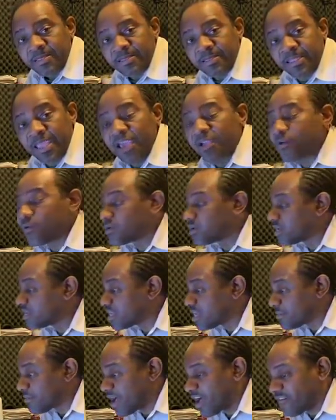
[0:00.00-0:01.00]
Take one
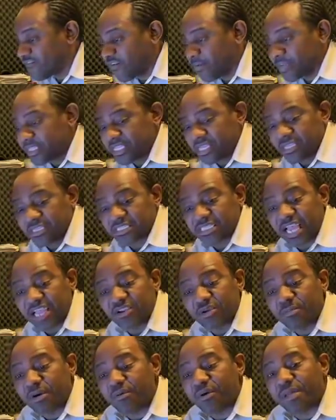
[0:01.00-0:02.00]
name off of my things. Because
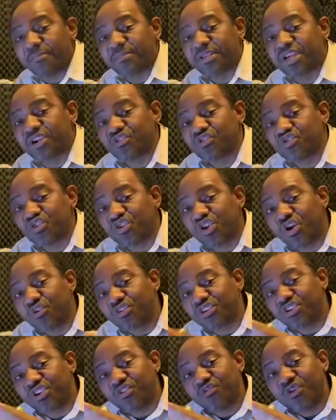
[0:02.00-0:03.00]
number one, me no good.
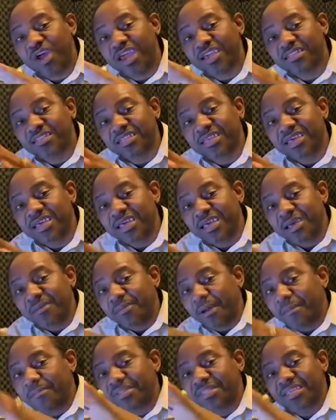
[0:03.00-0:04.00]
No right.
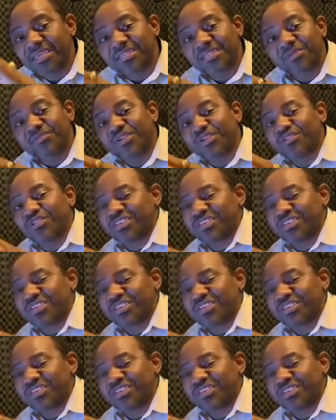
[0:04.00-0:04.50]
But me thing them.